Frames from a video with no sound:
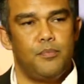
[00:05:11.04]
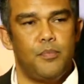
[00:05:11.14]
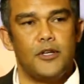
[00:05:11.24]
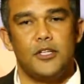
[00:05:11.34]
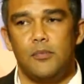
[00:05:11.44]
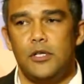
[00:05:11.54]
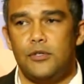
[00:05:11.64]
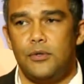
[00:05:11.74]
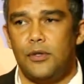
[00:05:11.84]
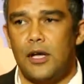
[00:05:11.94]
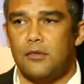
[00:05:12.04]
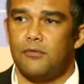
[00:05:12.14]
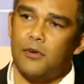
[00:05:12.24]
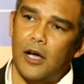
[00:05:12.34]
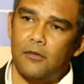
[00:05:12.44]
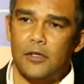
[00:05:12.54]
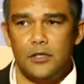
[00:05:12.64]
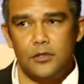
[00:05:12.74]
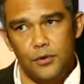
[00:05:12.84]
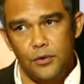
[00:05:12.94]
possibly
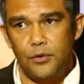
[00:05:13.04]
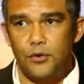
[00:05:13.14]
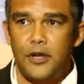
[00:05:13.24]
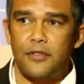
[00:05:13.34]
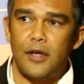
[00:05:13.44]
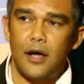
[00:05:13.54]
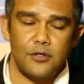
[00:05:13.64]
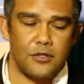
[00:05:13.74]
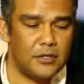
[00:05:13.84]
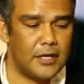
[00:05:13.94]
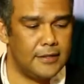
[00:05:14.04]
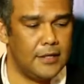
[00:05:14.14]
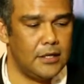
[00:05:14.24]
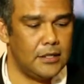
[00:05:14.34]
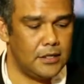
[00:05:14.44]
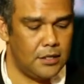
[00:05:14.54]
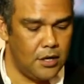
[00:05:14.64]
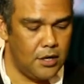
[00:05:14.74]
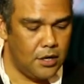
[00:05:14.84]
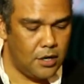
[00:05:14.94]
2,500 to 3,000 antennas
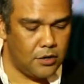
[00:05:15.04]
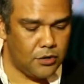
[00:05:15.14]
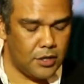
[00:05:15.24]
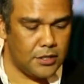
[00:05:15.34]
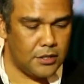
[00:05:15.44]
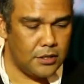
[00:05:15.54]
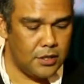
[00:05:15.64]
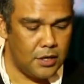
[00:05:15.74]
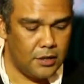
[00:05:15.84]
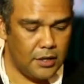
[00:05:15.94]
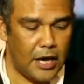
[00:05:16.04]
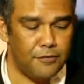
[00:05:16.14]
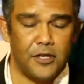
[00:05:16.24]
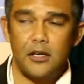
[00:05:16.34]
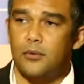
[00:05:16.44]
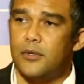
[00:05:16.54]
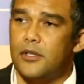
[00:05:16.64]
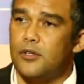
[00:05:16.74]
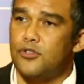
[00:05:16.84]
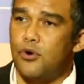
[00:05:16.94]
across the Africa
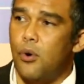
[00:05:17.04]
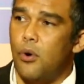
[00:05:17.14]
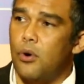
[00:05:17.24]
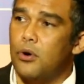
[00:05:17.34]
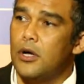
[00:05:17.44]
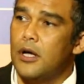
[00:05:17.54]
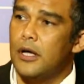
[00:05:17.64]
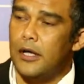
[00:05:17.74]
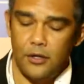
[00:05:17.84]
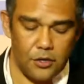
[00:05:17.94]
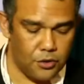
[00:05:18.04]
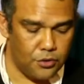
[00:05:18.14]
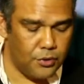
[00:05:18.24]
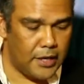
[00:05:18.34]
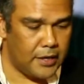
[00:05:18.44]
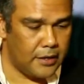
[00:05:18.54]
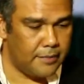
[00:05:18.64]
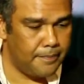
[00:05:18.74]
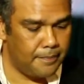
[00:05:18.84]
with its core in the Karoo area.